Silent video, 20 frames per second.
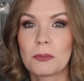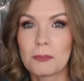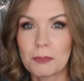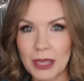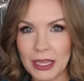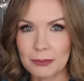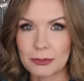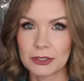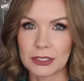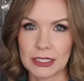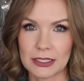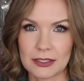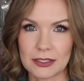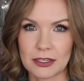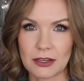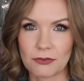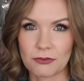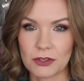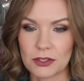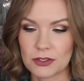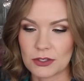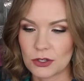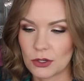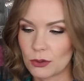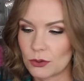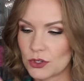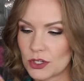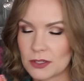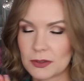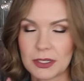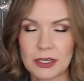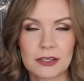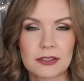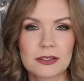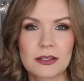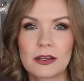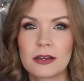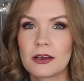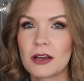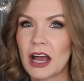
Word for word: Maybelline stuff that's new just because